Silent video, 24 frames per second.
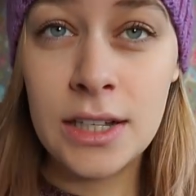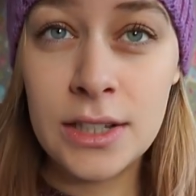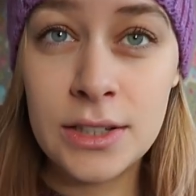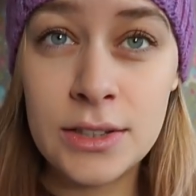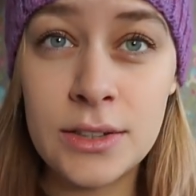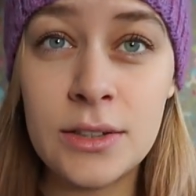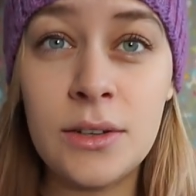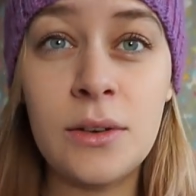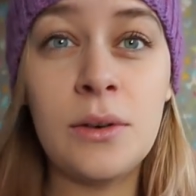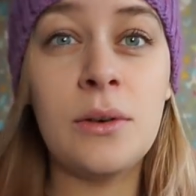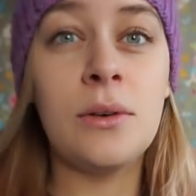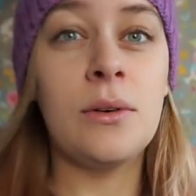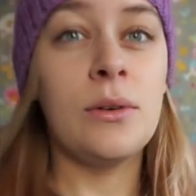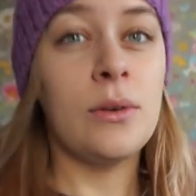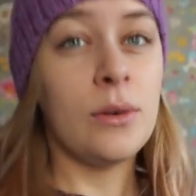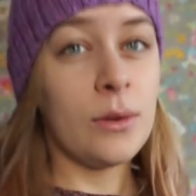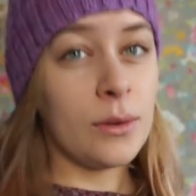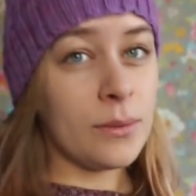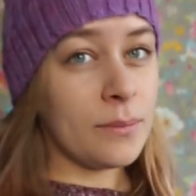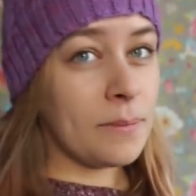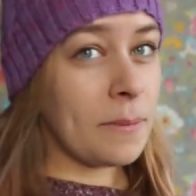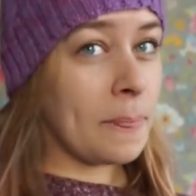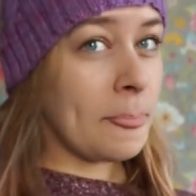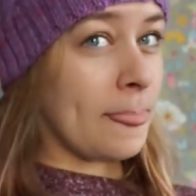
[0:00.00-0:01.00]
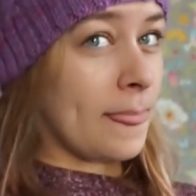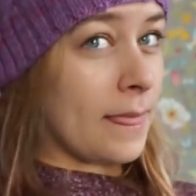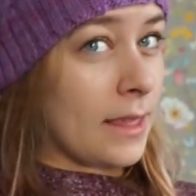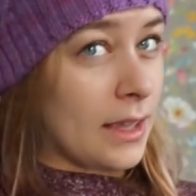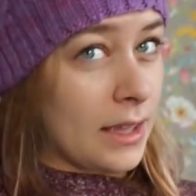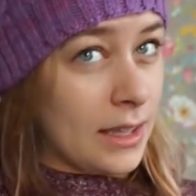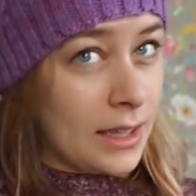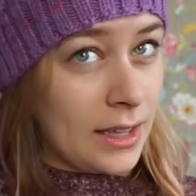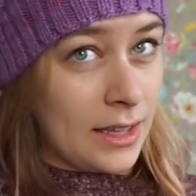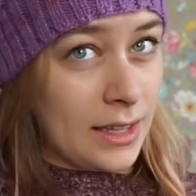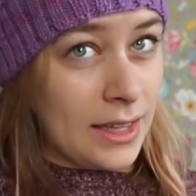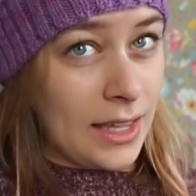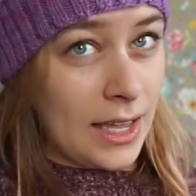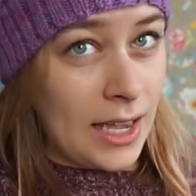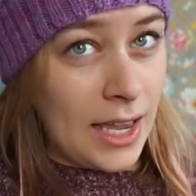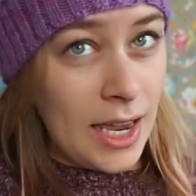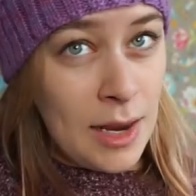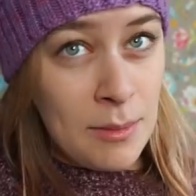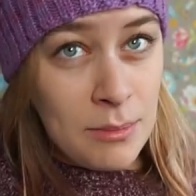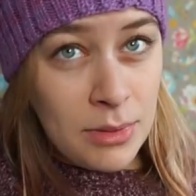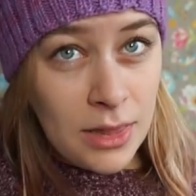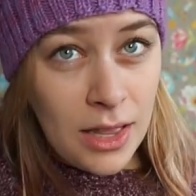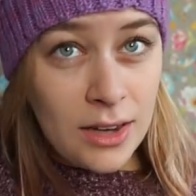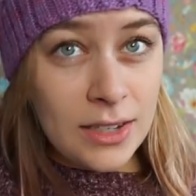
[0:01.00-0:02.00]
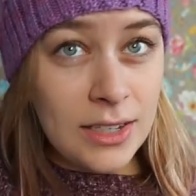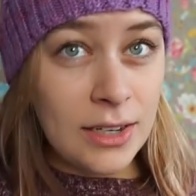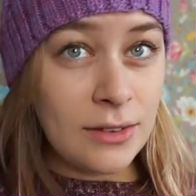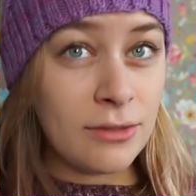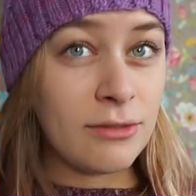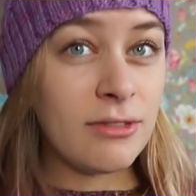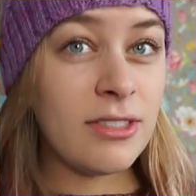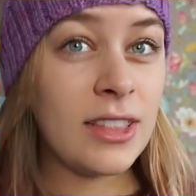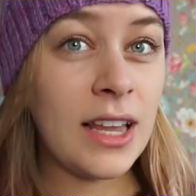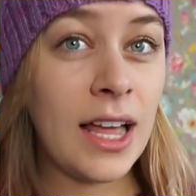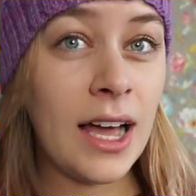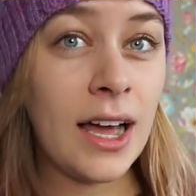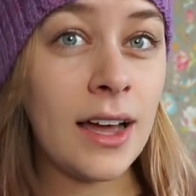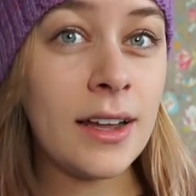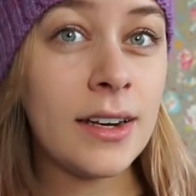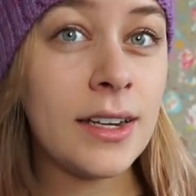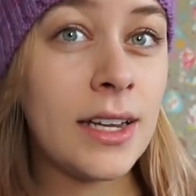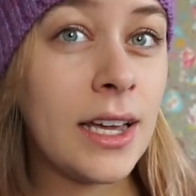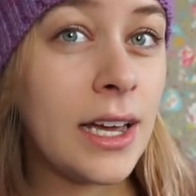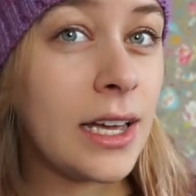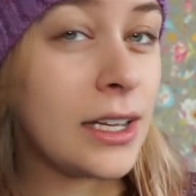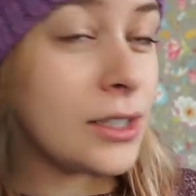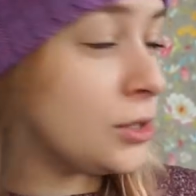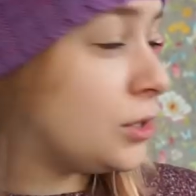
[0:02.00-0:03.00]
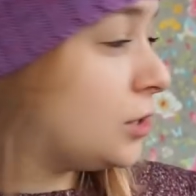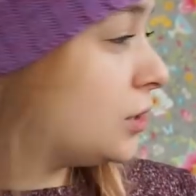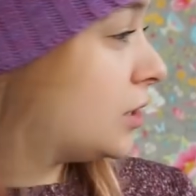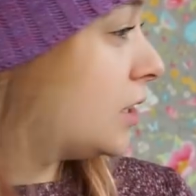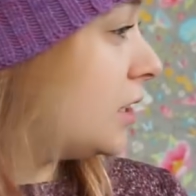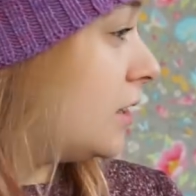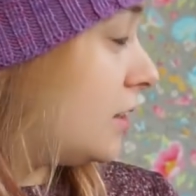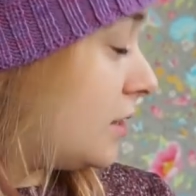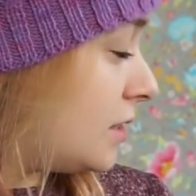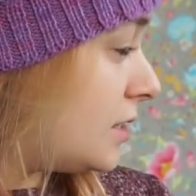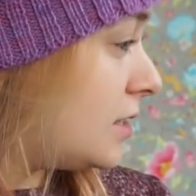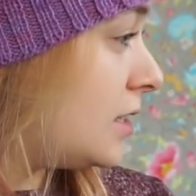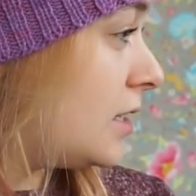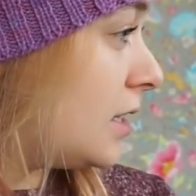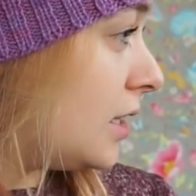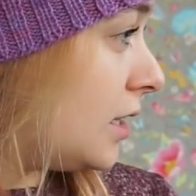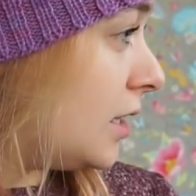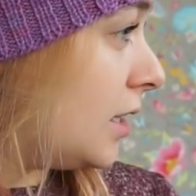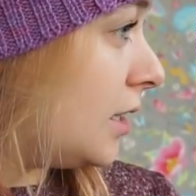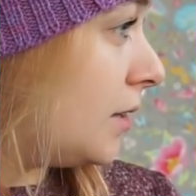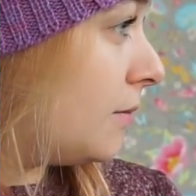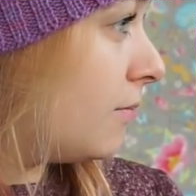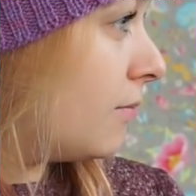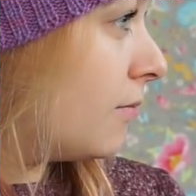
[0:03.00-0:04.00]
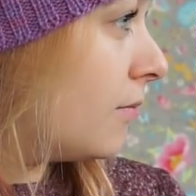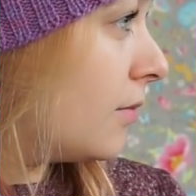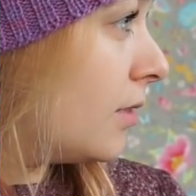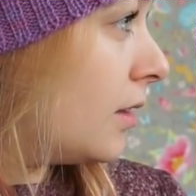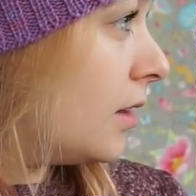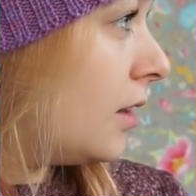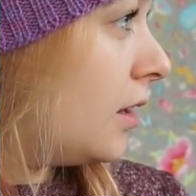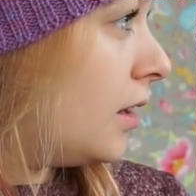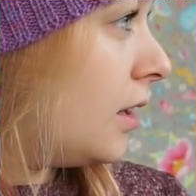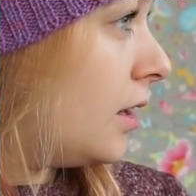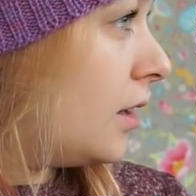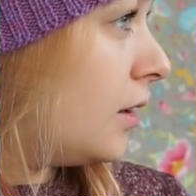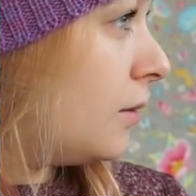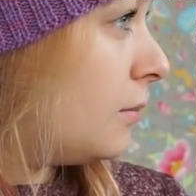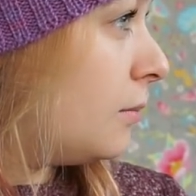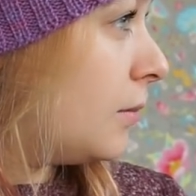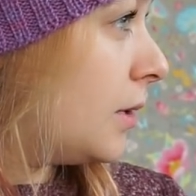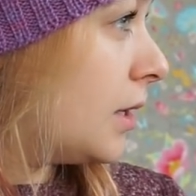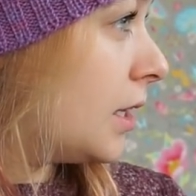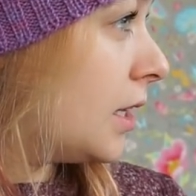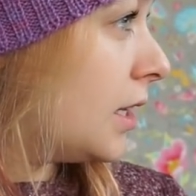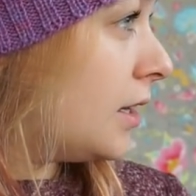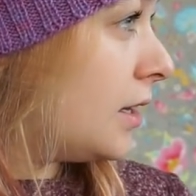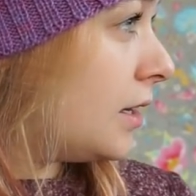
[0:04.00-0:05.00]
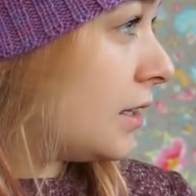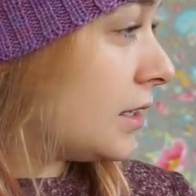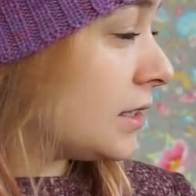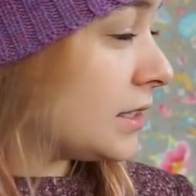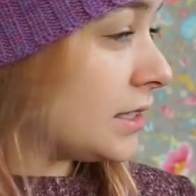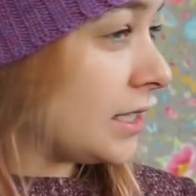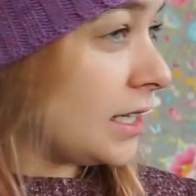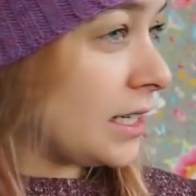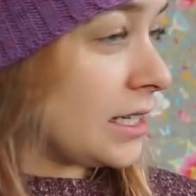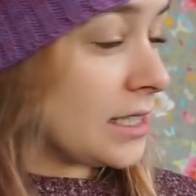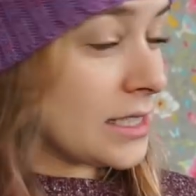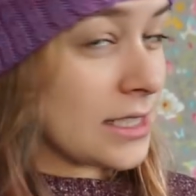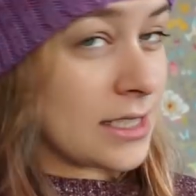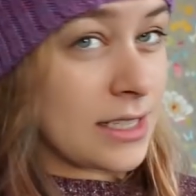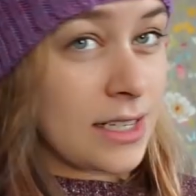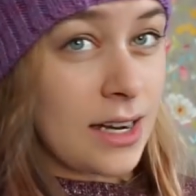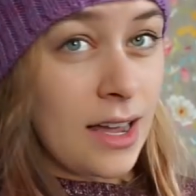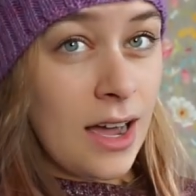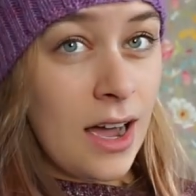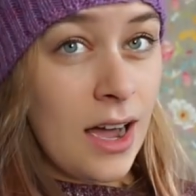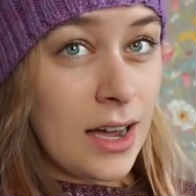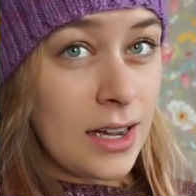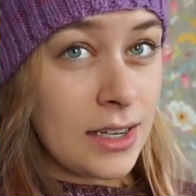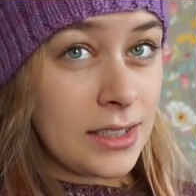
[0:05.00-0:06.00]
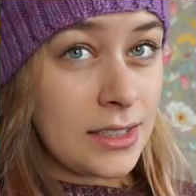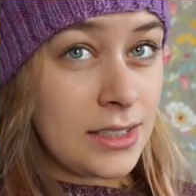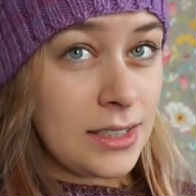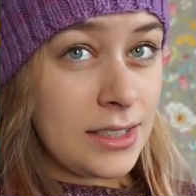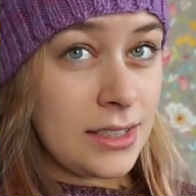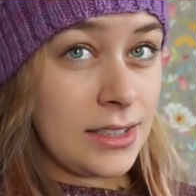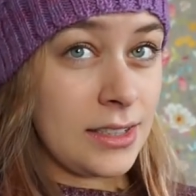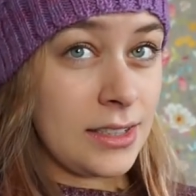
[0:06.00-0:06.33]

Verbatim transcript: So yeah, I blocked it flat, as you can see, because it is not